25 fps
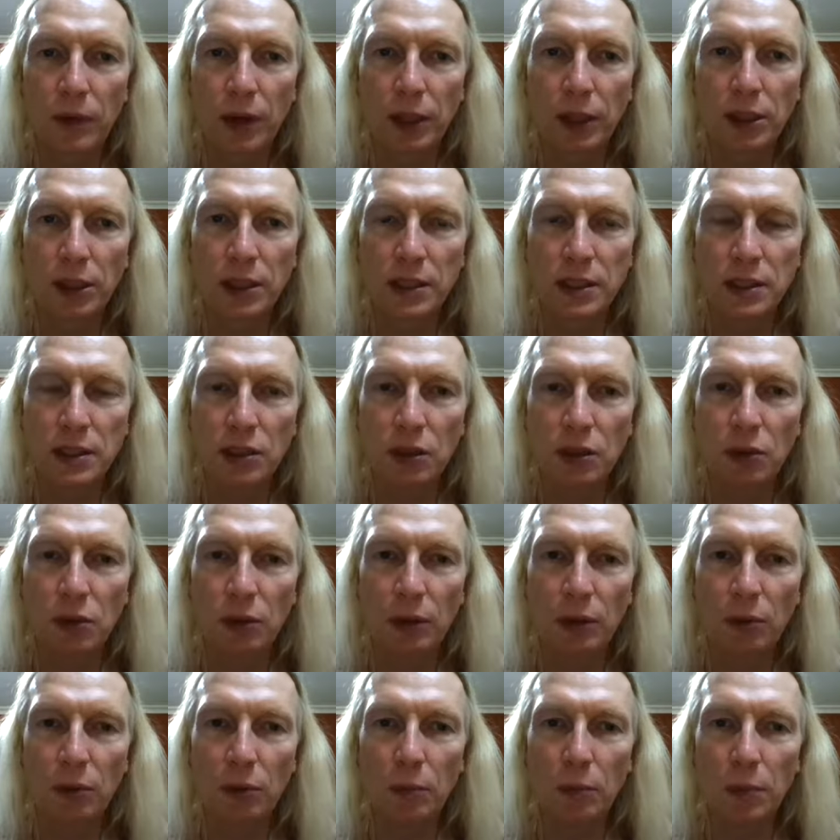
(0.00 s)
just knew
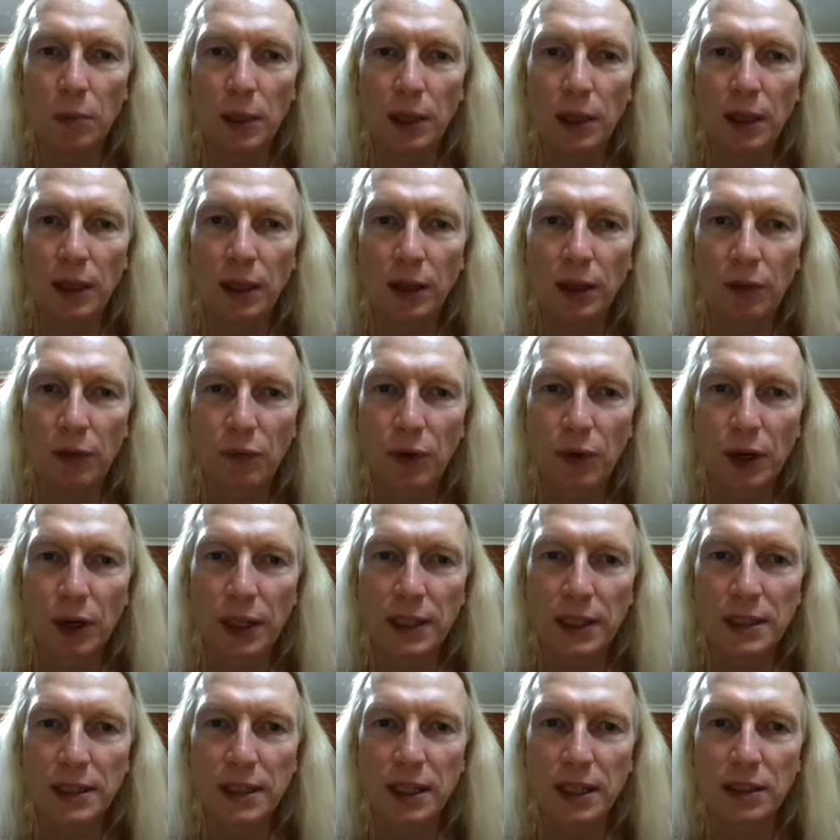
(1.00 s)
it would be a
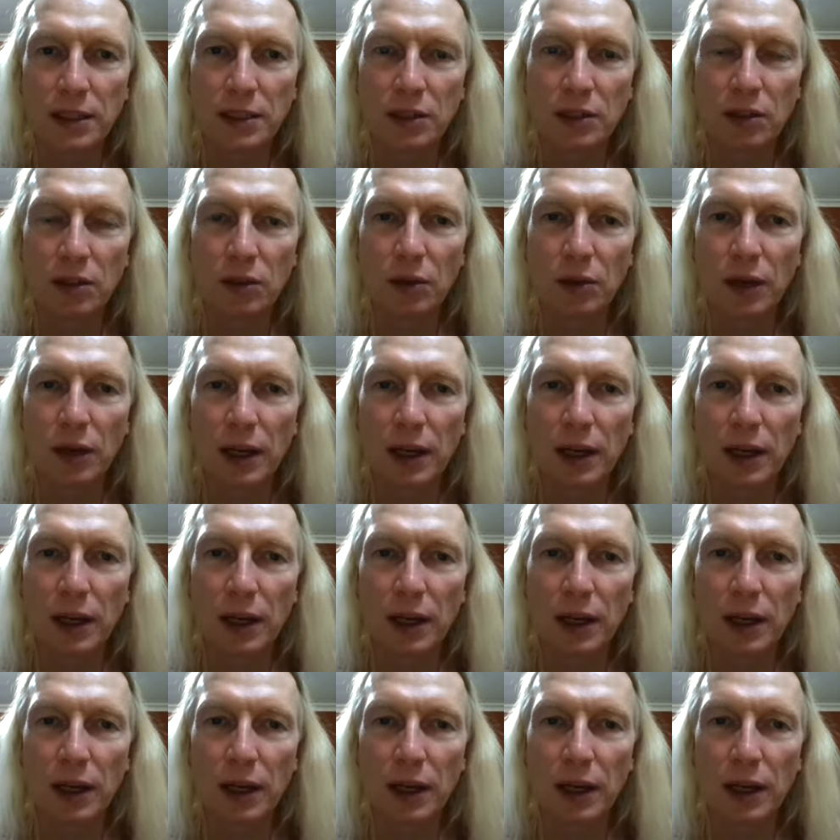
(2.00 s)
funny skit to do,